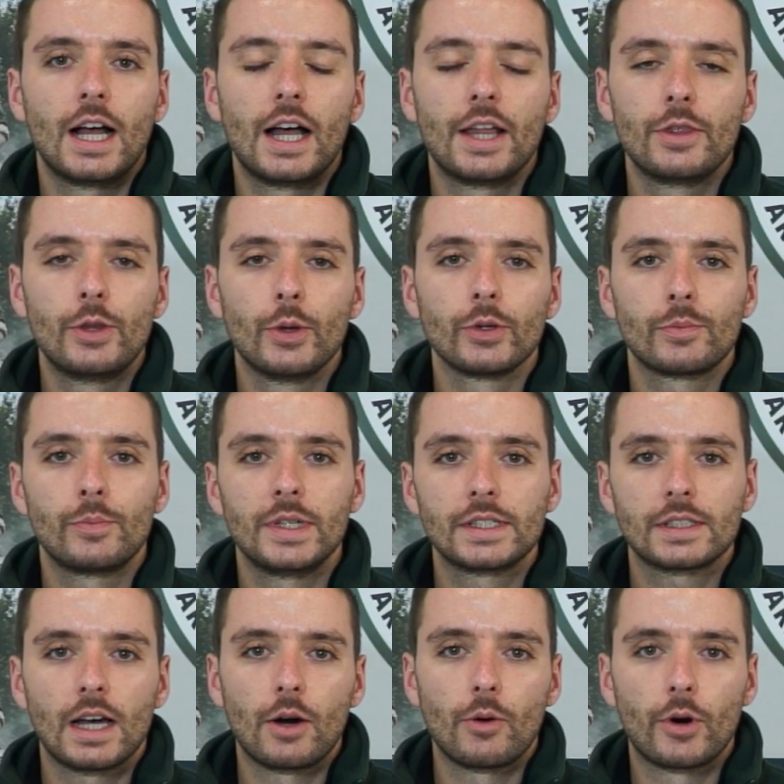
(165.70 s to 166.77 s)
And don't
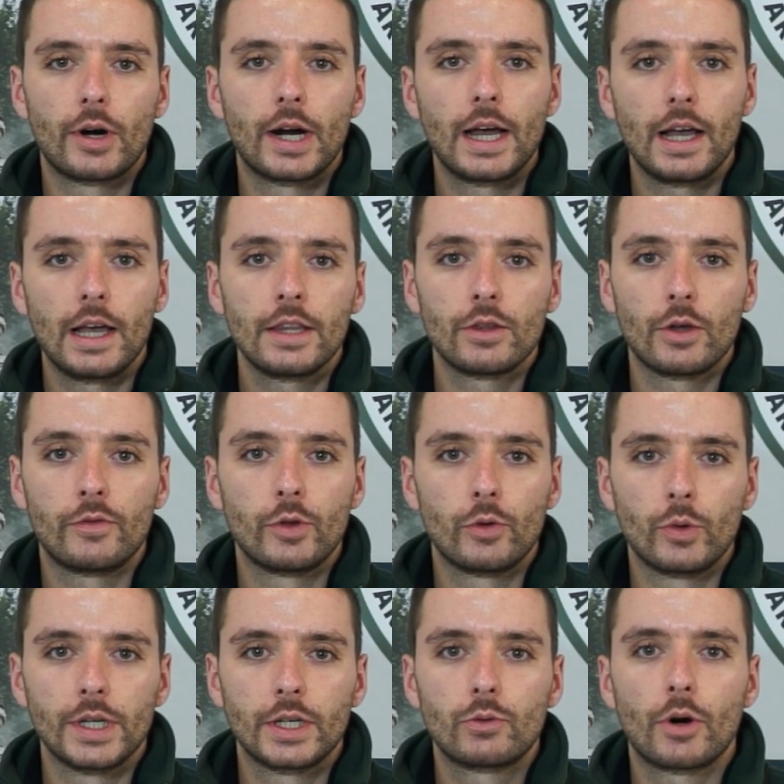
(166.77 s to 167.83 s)
miss our end of the
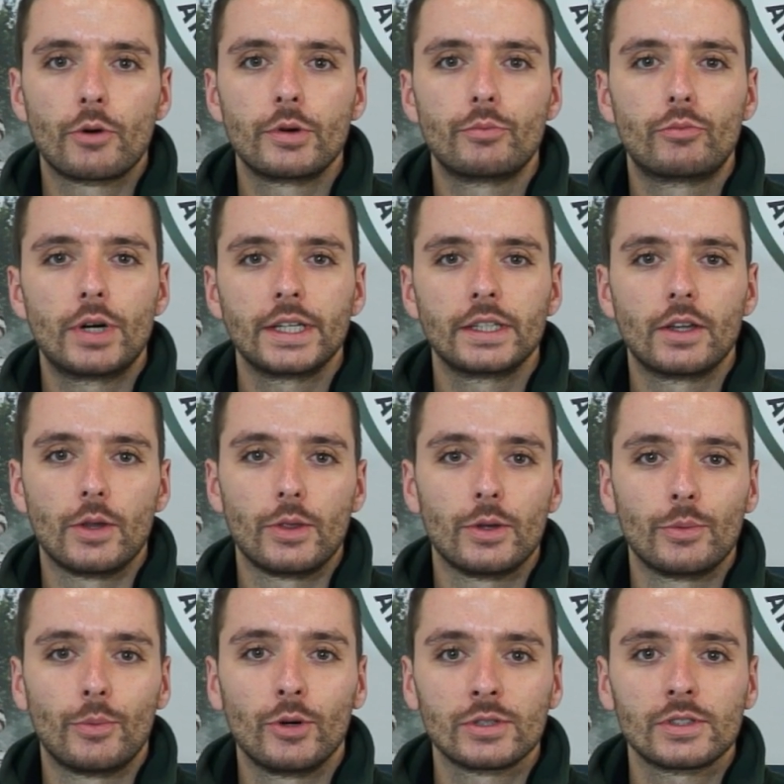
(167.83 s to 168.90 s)
week, where we break down
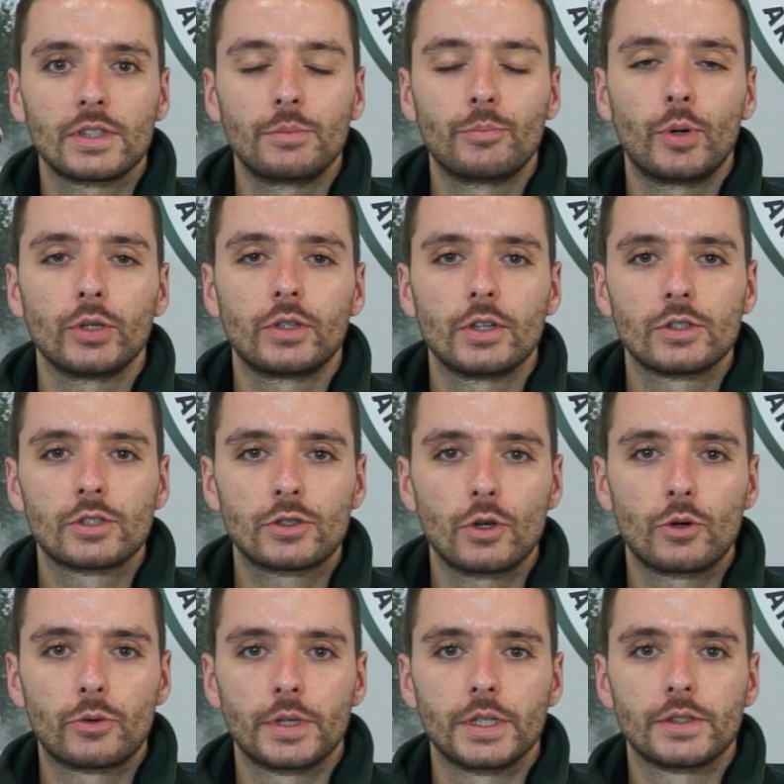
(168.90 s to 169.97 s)
the most important
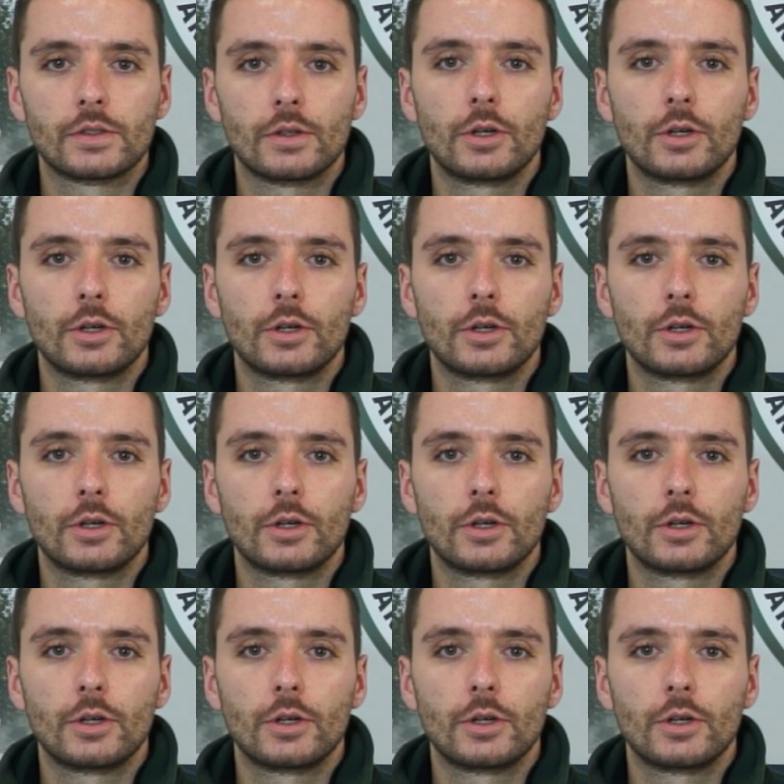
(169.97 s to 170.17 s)
stories